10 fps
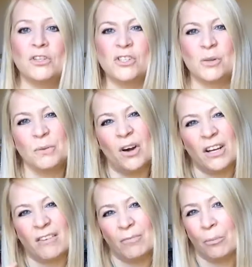to some
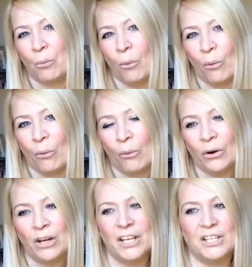kind of more
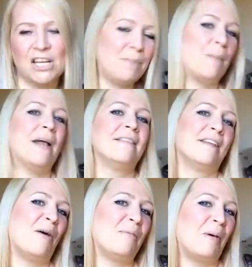cheap pens
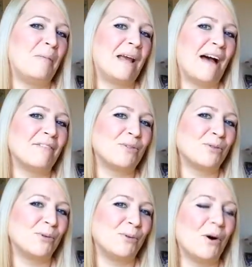that I will probably have at
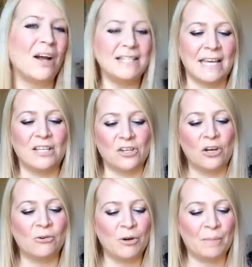school. I teach a
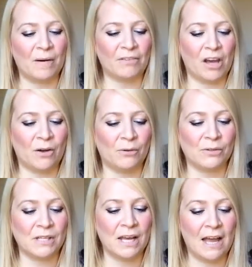group of
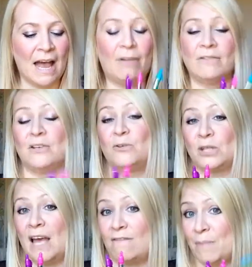girls health and social
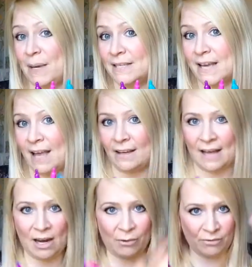care for BTEC,
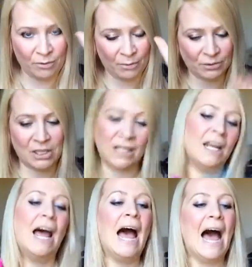hello if you're watching,
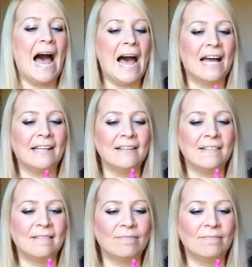and